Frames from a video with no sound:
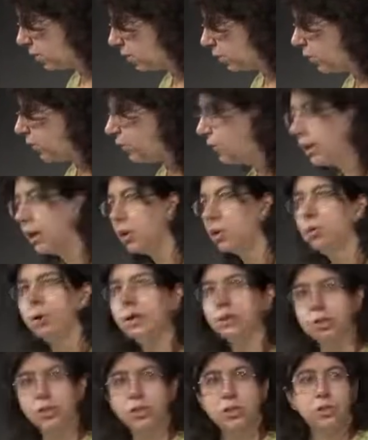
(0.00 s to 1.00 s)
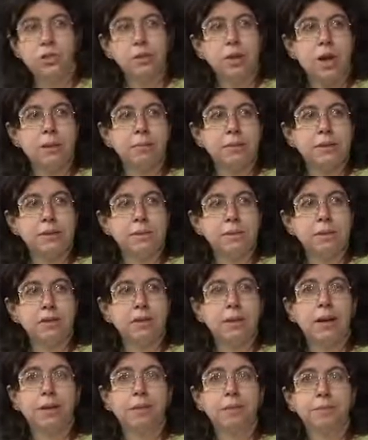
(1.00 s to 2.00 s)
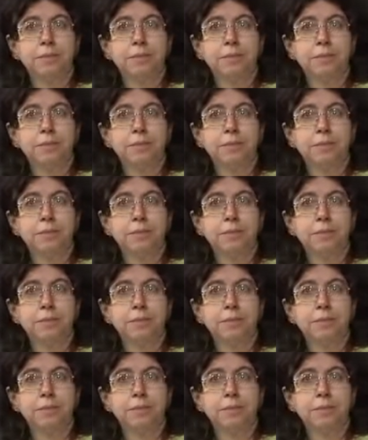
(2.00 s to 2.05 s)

Are there any questions or comments about that?